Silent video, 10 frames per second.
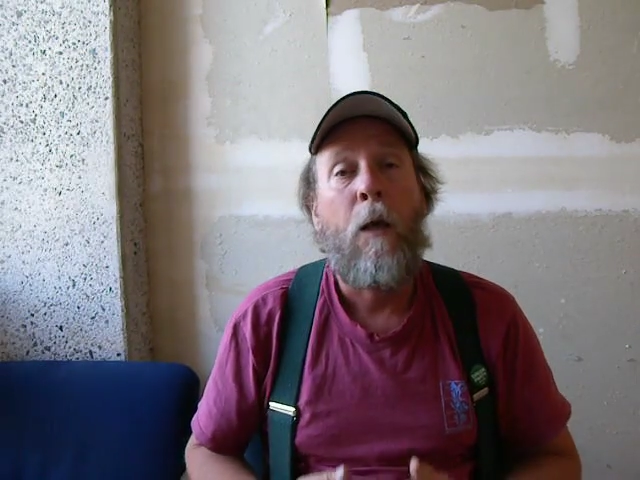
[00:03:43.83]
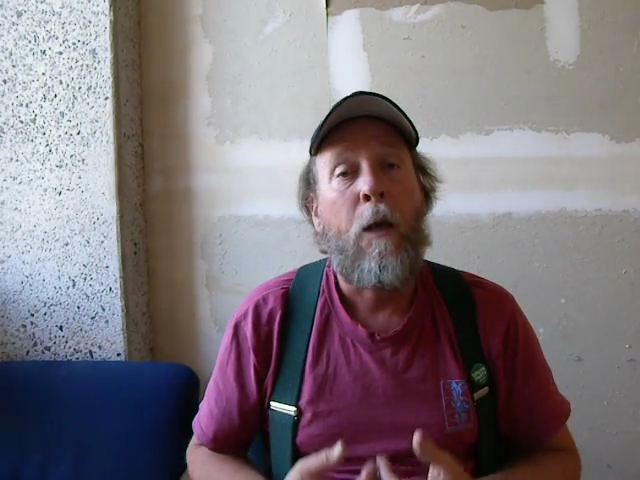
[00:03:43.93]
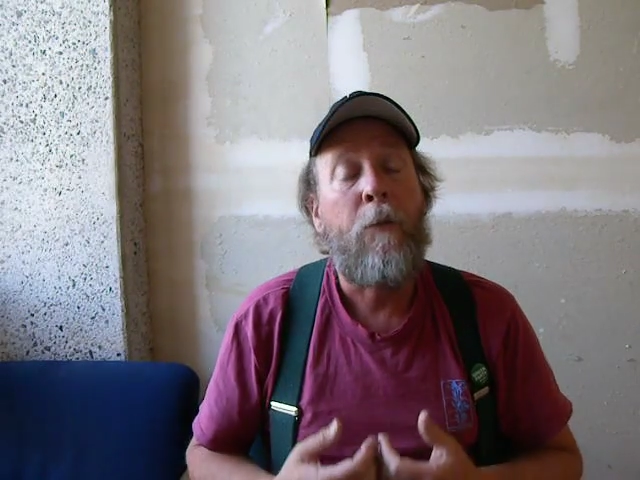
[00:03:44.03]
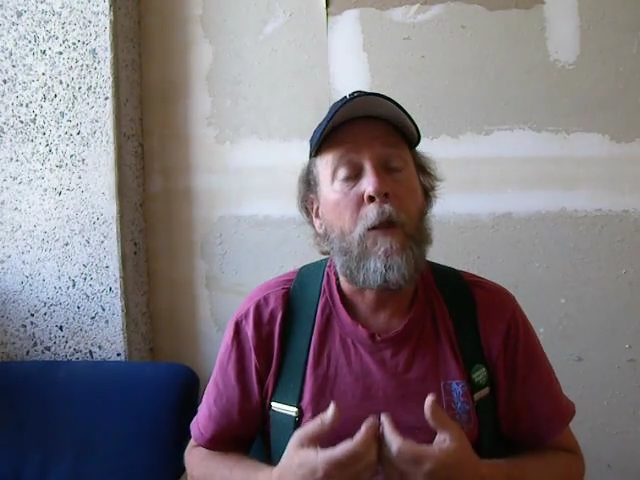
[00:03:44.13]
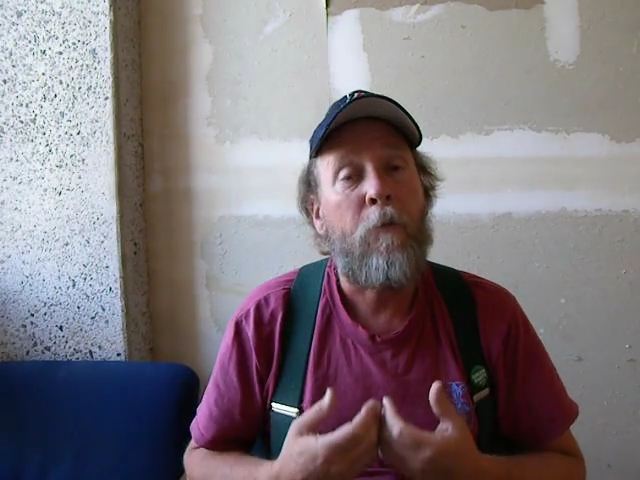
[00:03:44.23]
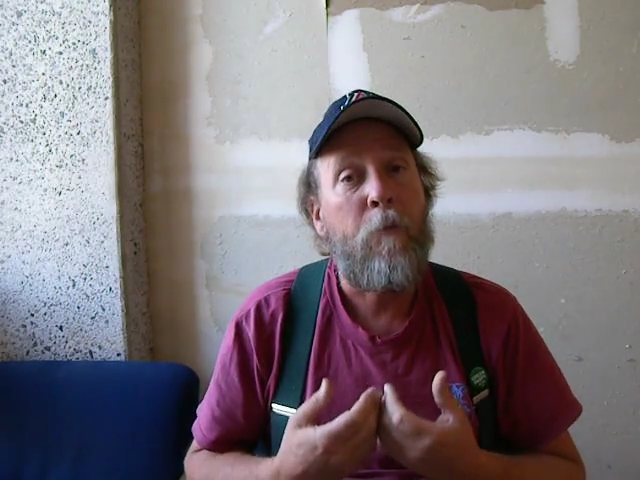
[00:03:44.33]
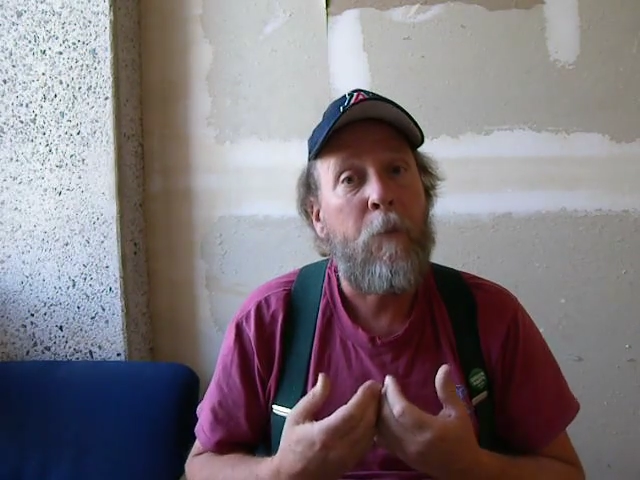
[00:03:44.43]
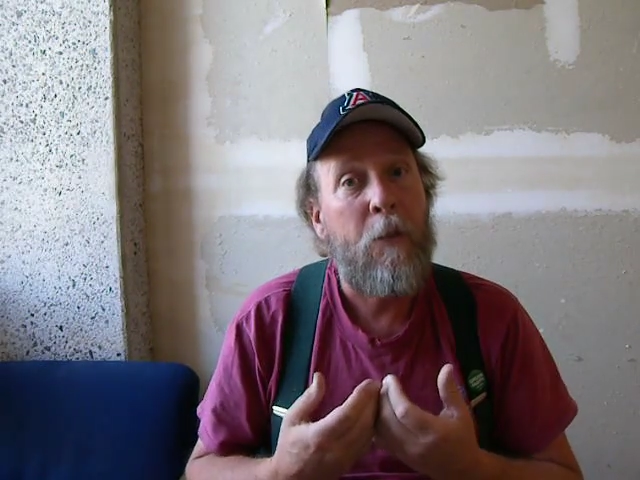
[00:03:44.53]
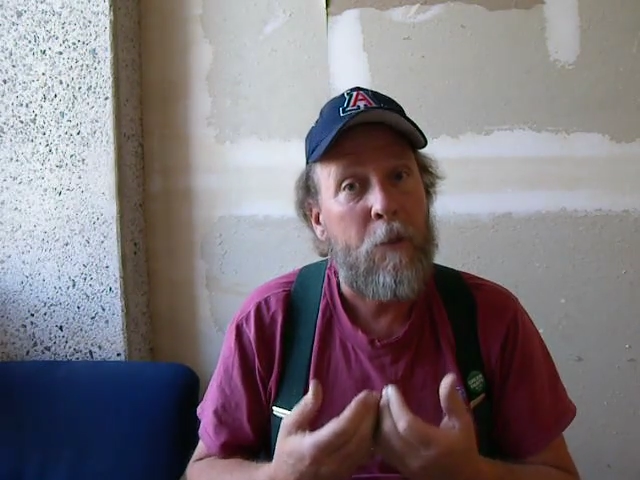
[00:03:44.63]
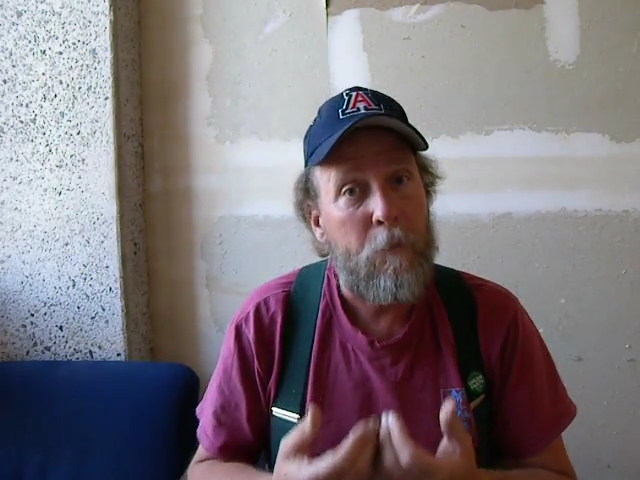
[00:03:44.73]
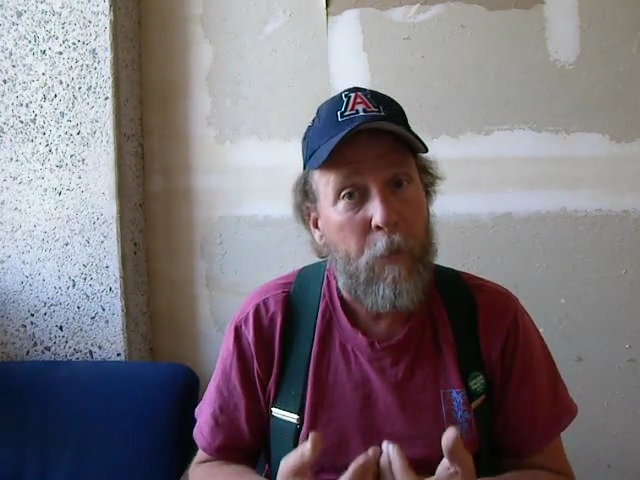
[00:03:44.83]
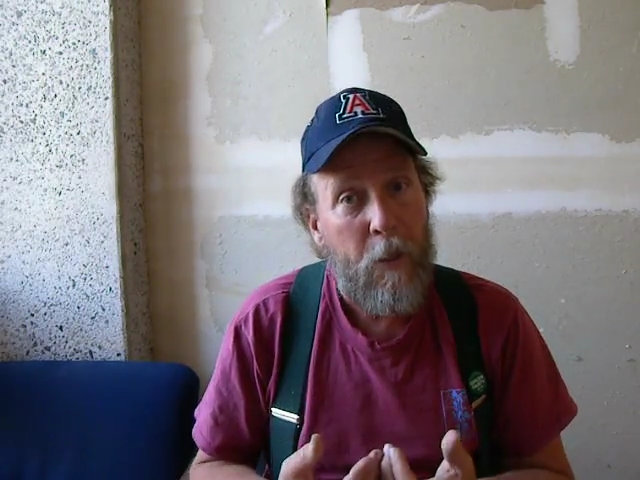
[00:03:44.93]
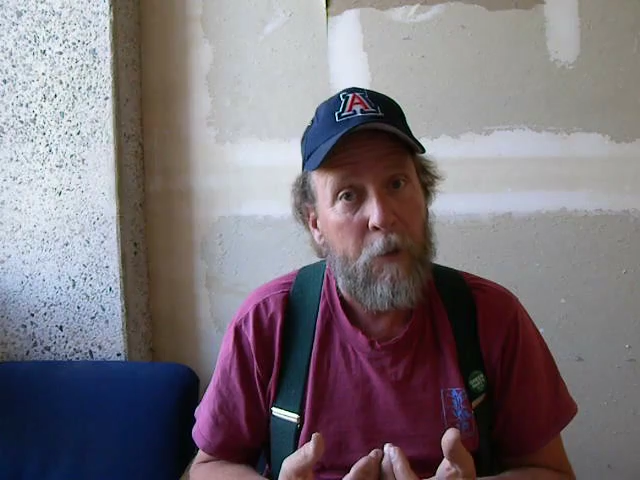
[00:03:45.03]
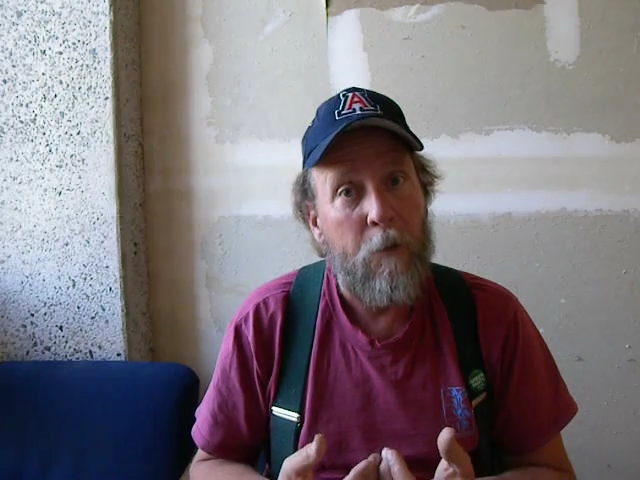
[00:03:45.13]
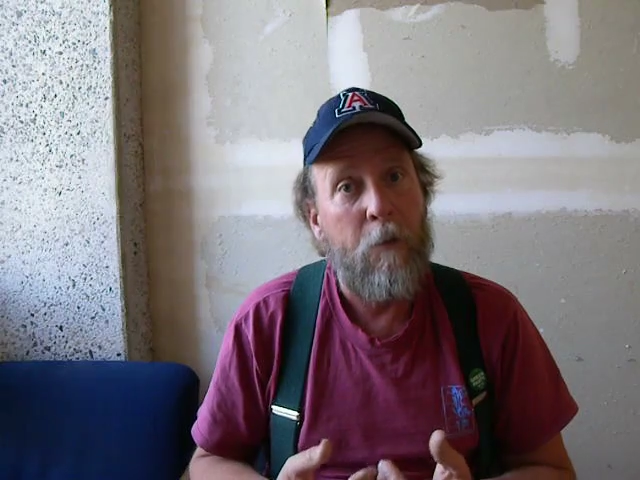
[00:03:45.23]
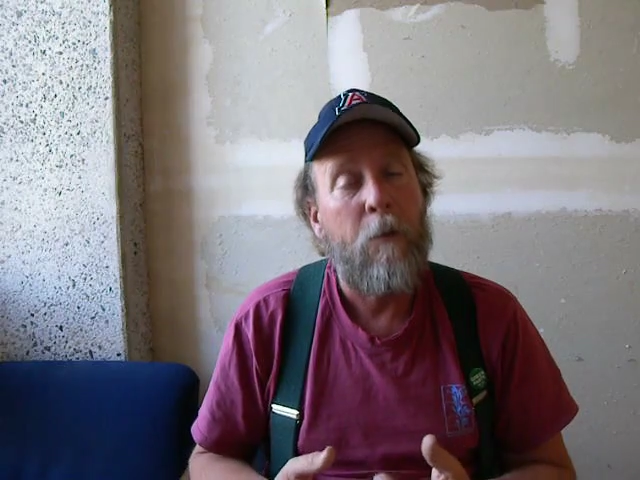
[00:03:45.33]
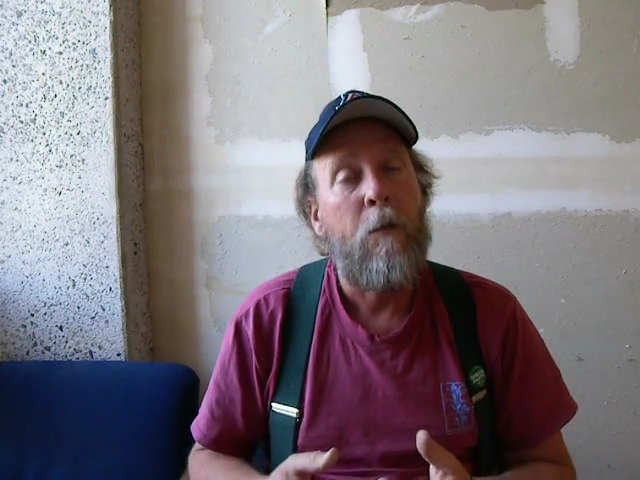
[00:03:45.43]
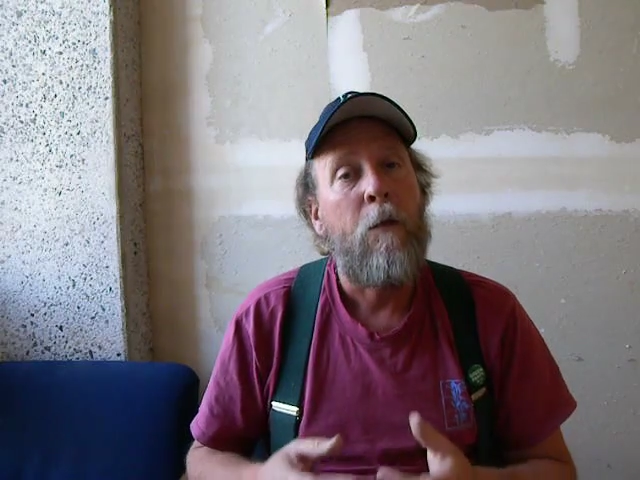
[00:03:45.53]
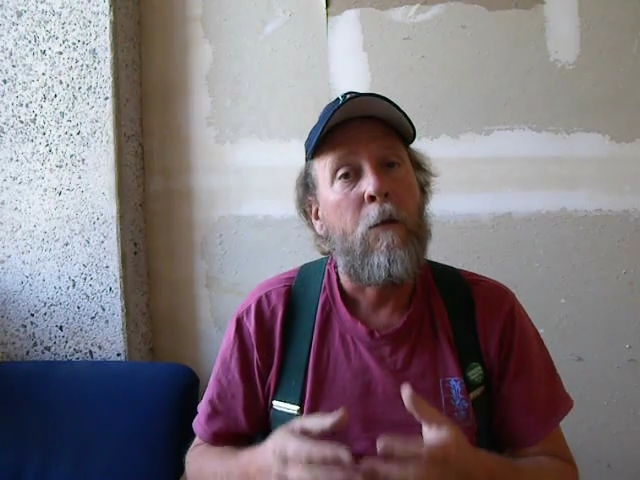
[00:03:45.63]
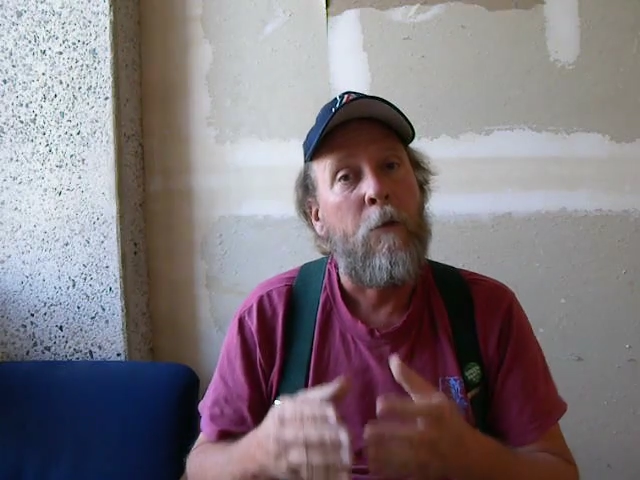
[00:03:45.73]
and they have to be expecting
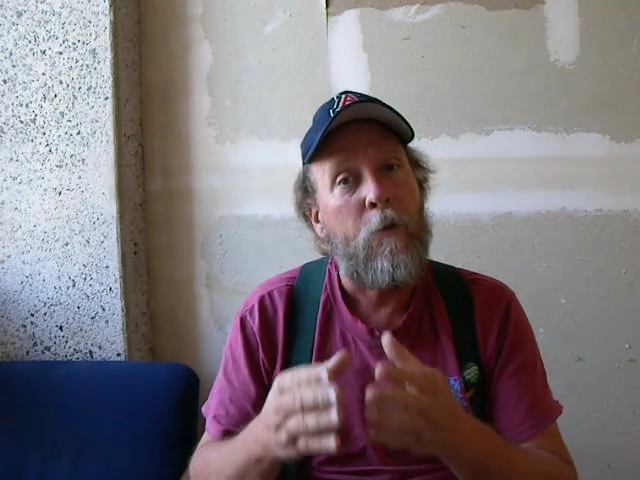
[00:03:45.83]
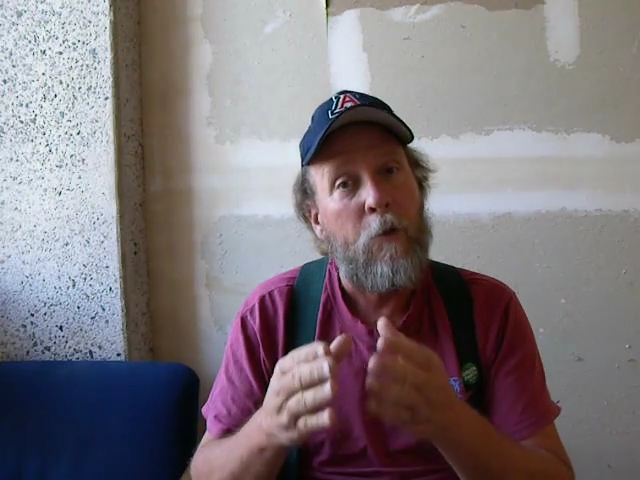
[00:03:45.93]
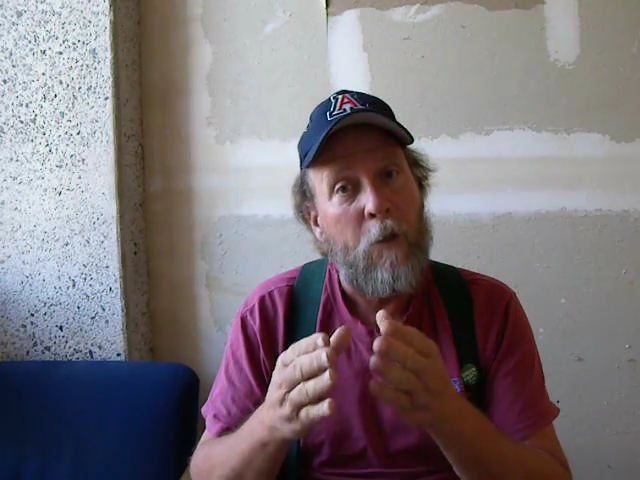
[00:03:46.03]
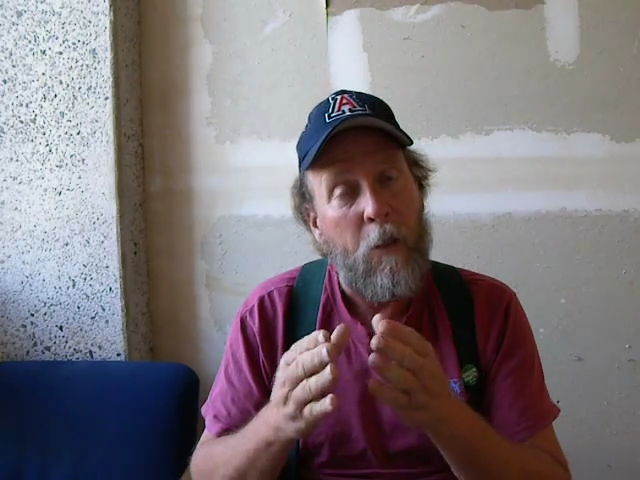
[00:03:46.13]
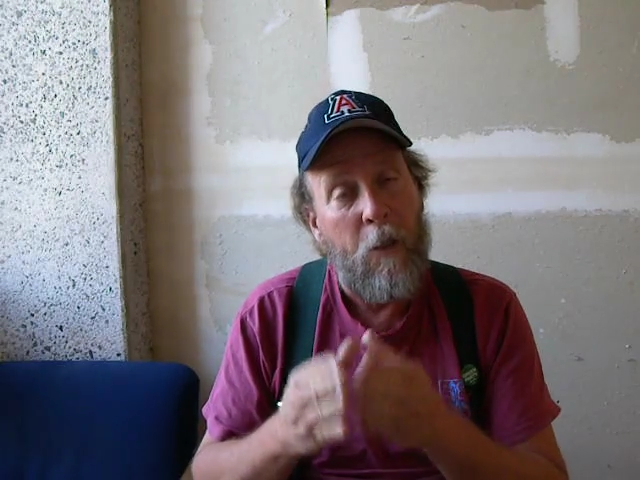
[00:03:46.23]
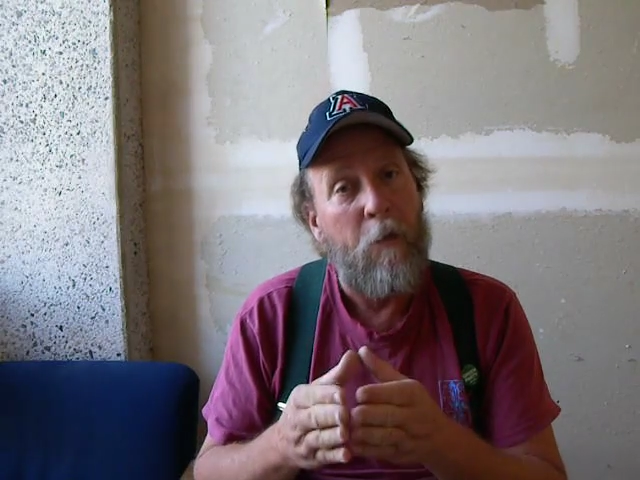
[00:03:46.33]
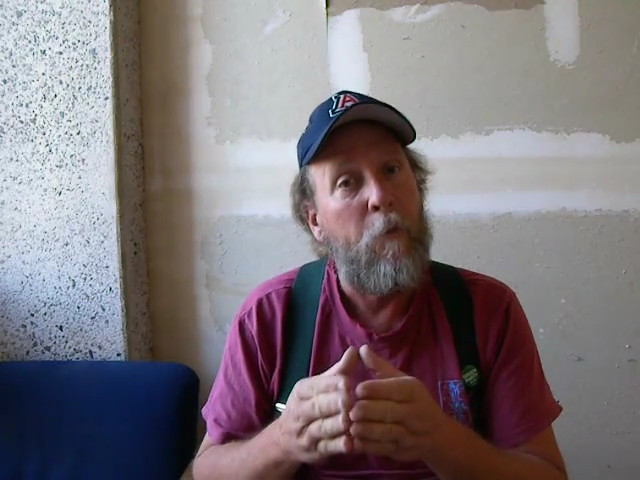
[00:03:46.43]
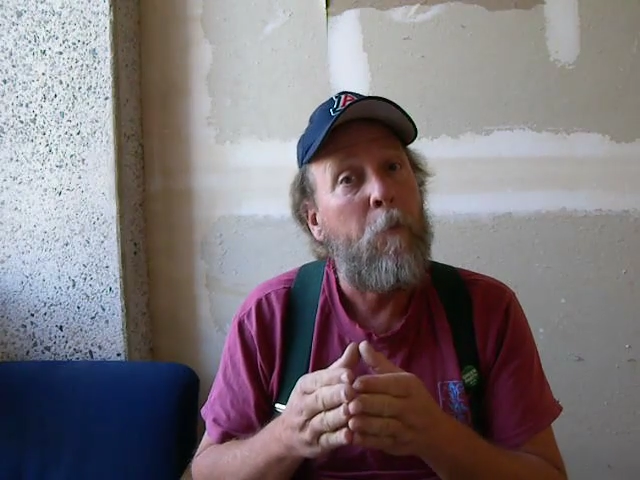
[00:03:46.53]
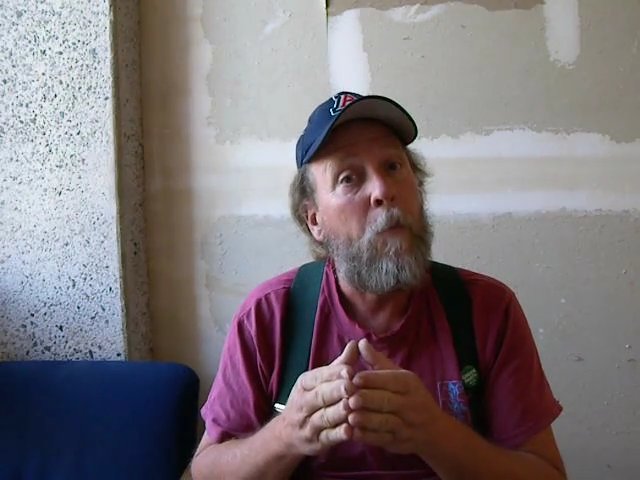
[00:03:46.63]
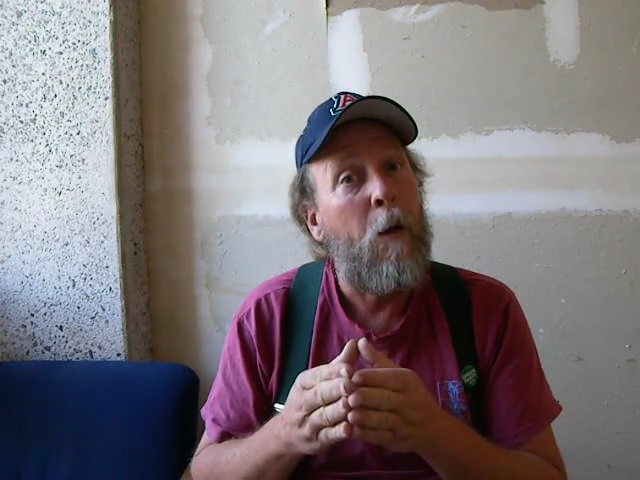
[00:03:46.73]
that they're going to have